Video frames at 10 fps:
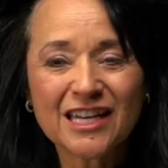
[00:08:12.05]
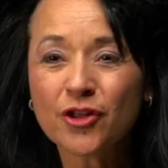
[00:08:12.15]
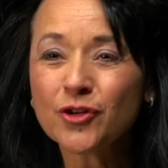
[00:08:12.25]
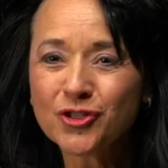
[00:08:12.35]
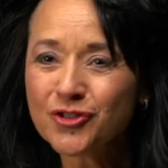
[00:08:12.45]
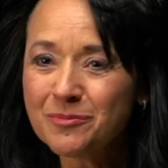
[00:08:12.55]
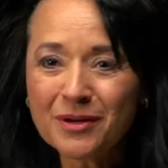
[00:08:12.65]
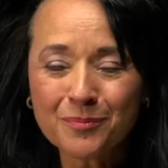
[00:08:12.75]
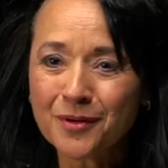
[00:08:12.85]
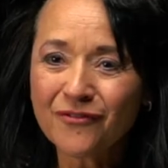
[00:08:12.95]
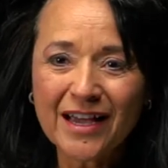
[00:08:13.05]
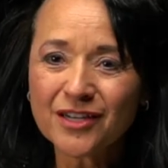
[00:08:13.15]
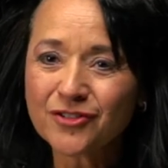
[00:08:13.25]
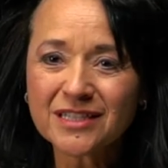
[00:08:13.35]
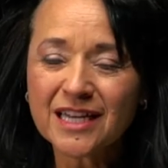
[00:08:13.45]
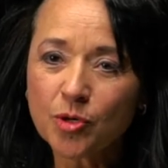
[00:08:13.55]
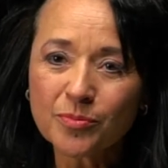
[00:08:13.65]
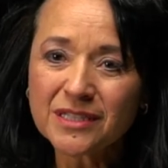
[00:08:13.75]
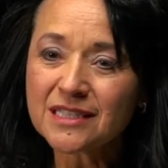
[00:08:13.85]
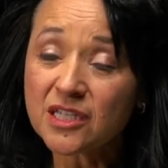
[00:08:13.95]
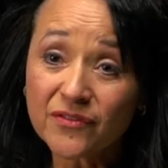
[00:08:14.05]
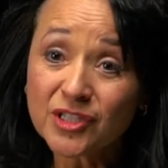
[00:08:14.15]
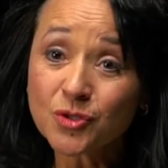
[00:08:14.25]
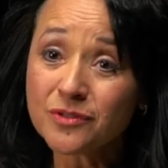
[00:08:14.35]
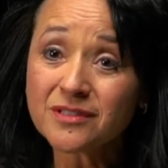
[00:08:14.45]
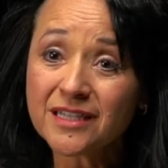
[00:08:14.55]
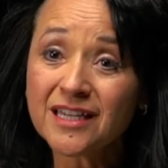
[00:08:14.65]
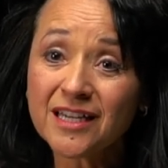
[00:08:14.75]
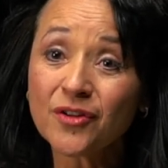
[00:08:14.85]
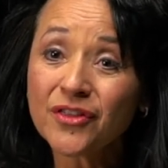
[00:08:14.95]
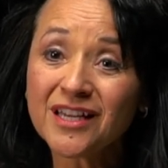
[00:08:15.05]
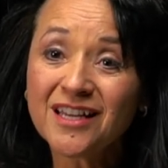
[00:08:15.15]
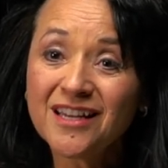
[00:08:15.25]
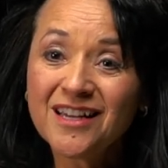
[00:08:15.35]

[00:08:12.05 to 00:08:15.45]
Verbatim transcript: and other treatment providers to help these individuals get healthy.